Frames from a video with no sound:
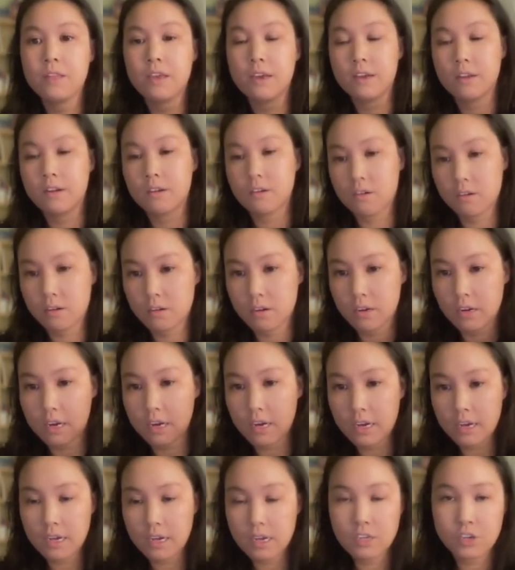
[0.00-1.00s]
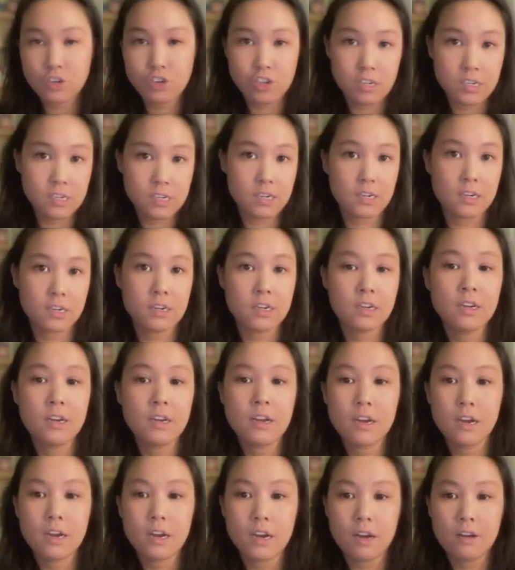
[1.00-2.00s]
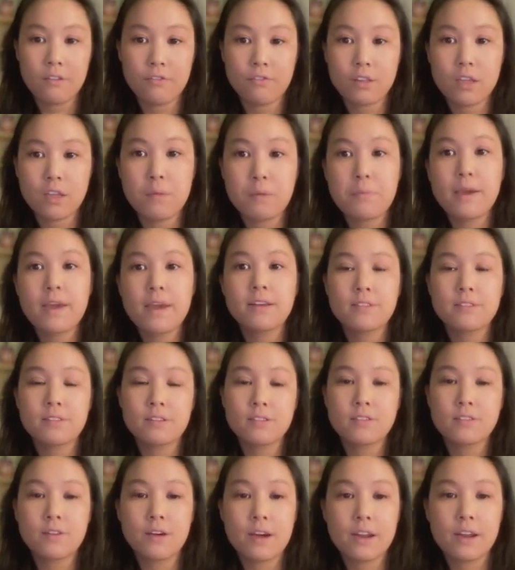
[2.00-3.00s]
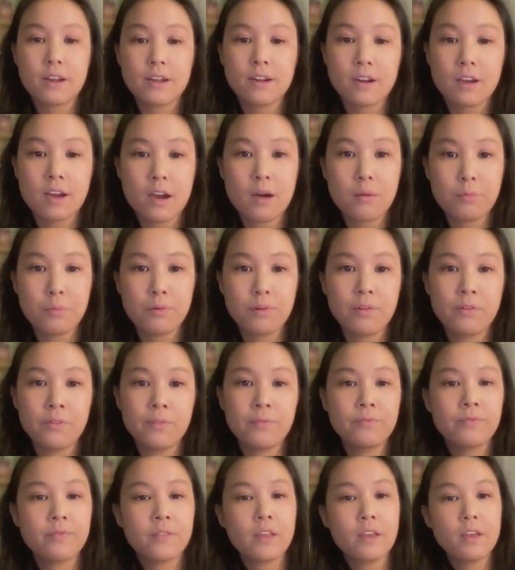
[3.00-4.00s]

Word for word: and our uh, engineer uh, Felipe has also added a couple.